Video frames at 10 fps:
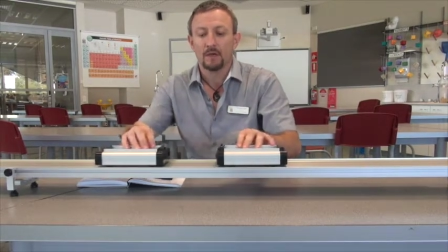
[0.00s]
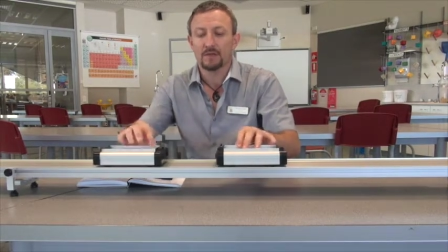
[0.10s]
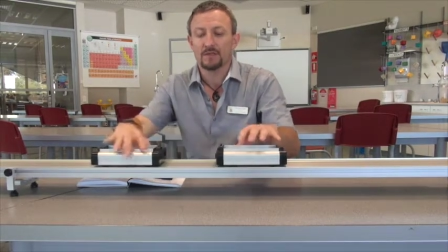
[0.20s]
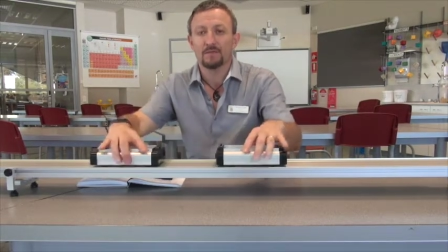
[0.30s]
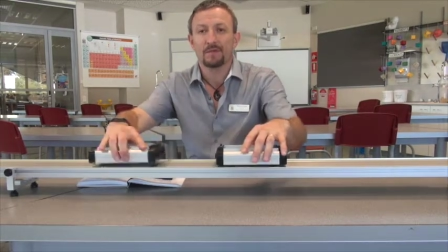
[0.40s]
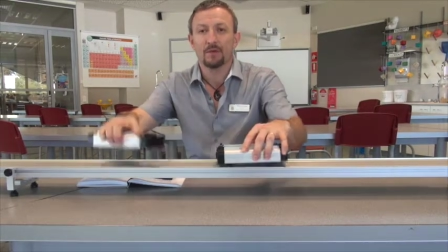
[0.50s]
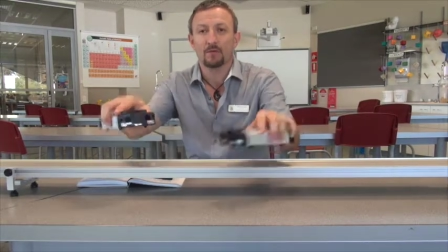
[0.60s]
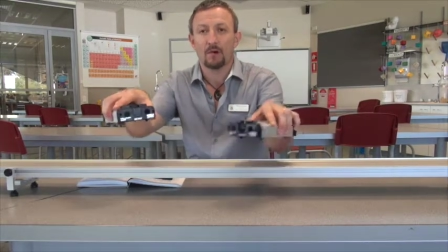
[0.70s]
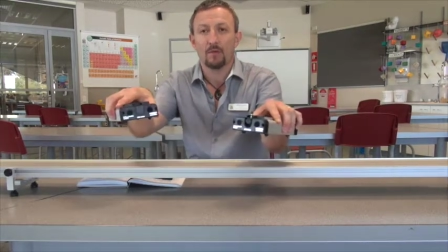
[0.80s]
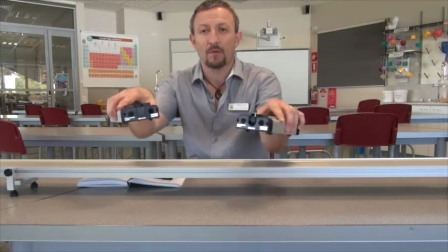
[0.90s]
There's some
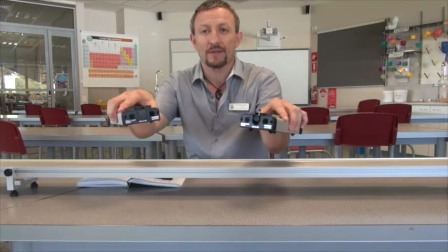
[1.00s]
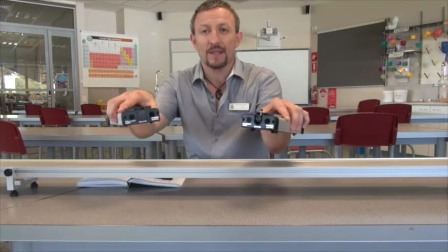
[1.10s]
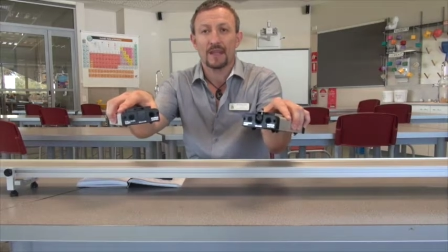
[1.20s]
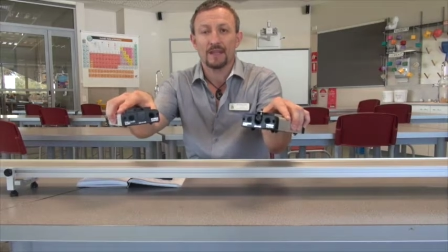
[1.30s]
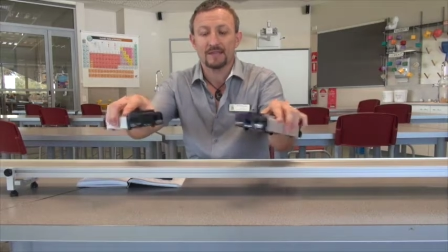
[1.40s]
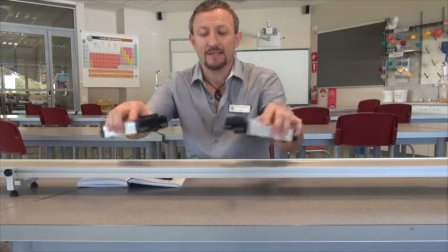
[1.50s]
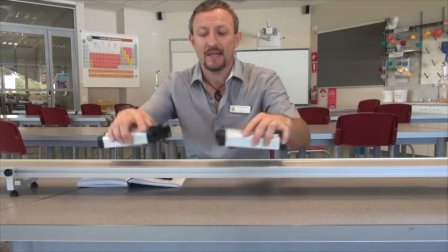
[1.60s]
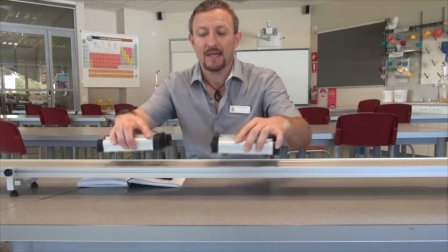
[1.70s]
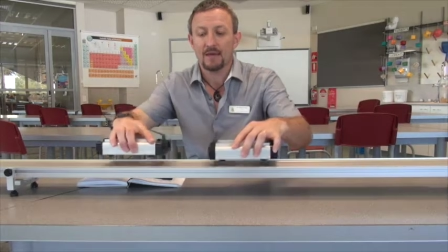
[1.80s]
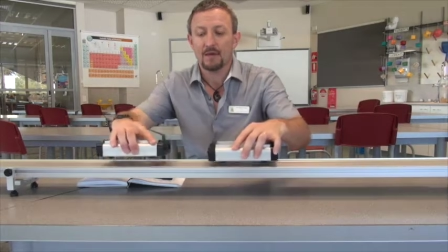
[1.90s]
velcro on the ends
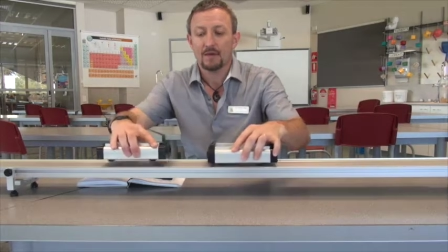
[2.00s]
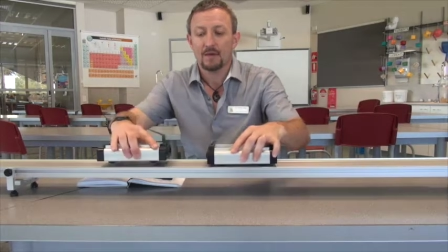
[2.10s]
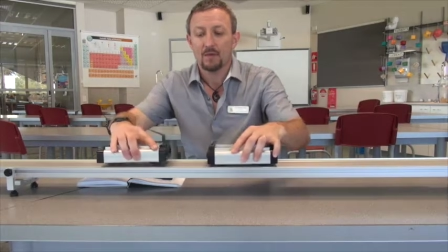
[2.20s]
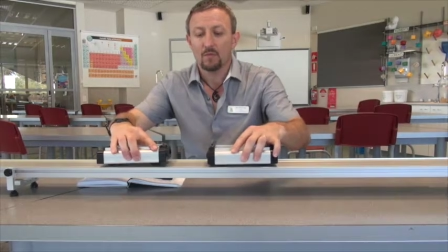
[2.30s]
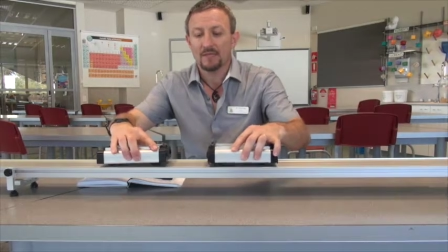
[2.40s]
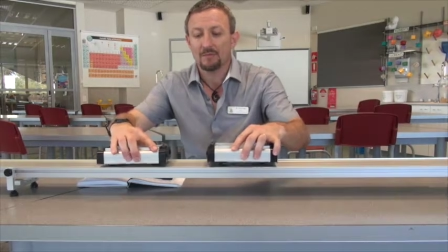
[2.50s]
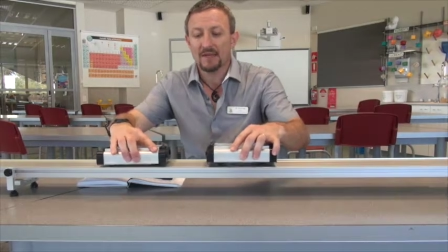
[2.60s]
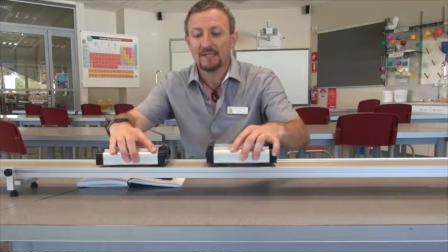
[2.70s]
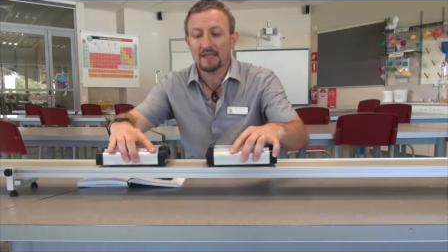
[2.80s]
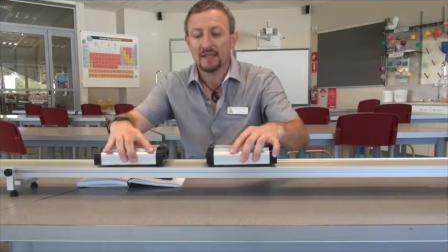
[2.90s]
here which
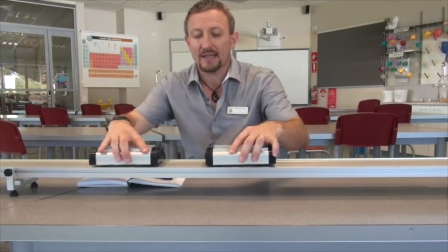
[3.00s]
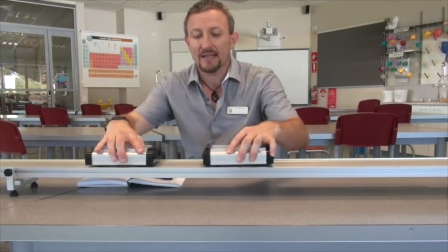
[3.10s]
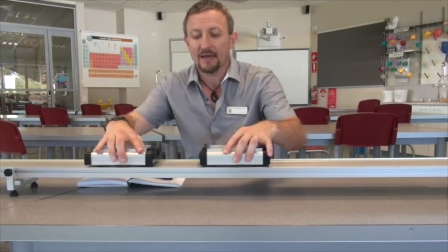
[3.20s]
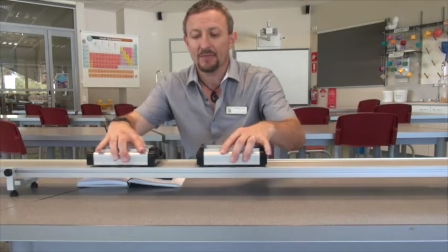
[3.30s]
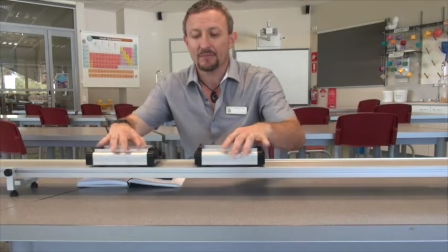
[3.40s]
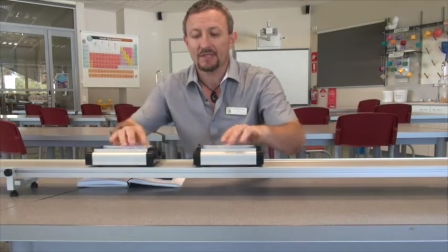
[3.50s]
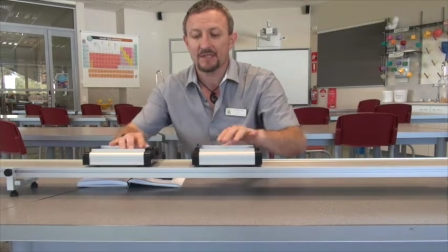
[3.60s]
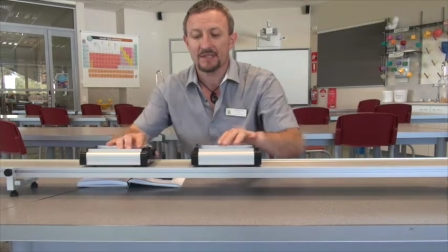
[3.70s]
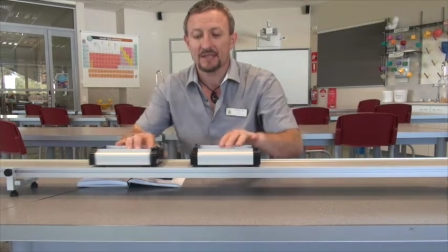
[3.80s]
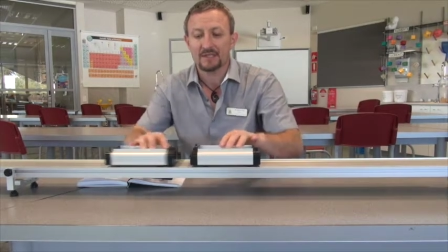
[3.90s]
basically allow them to
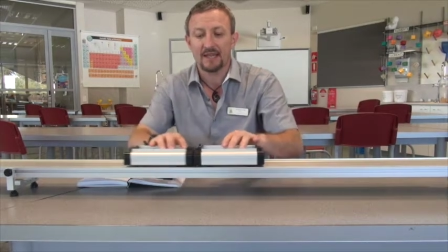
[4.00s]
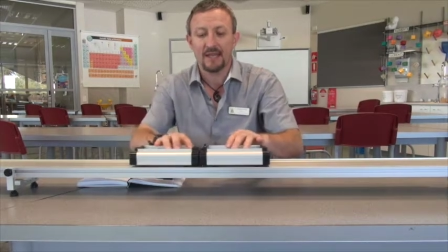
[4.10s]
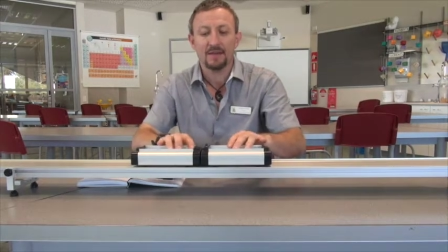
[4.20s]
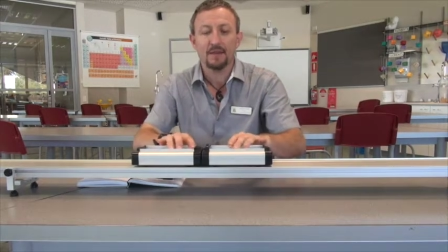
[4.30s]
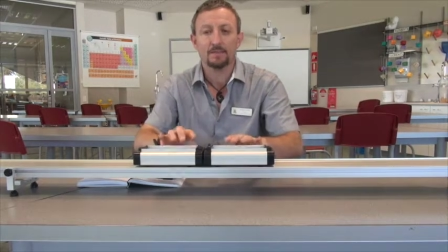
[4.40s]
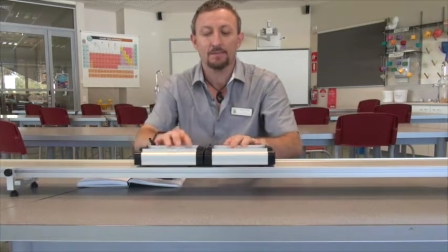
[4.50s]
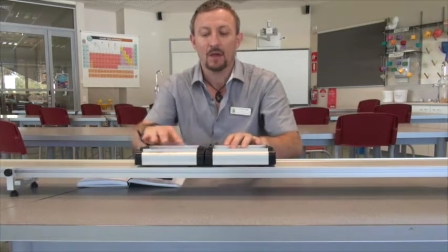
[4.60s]
stick together